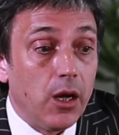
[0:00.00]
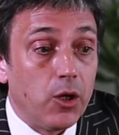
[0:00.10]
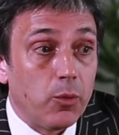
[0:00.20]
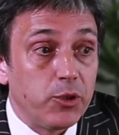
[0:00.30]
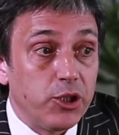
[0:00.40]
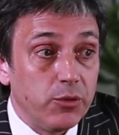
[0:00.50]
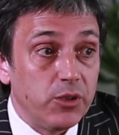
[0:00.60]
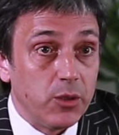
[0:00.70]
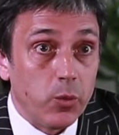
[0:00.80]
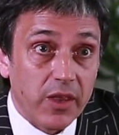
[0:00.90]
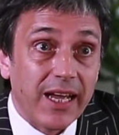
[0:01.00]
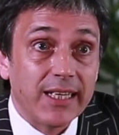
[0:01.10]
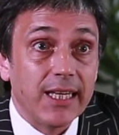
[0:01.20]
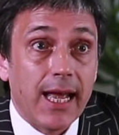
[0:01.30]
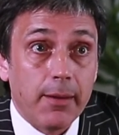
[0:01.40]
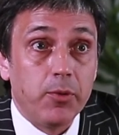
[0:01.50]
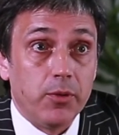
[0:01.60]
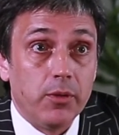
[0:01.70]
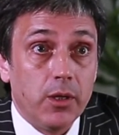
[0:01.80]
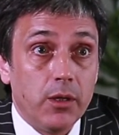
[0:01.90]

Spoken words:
opportunity where that can happen.